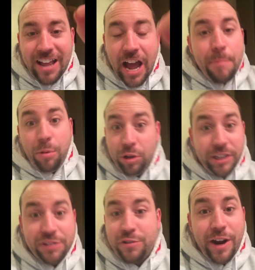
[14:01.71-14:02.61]
I pulled
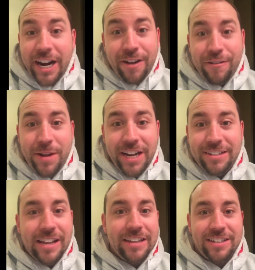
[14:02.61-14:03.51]
it straight out of my
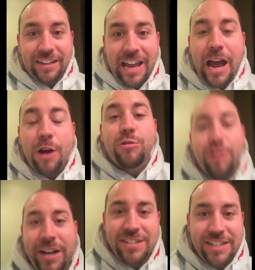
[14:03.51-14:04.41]
intestine. How
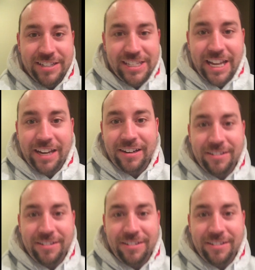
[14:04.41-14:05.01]
crazy is that?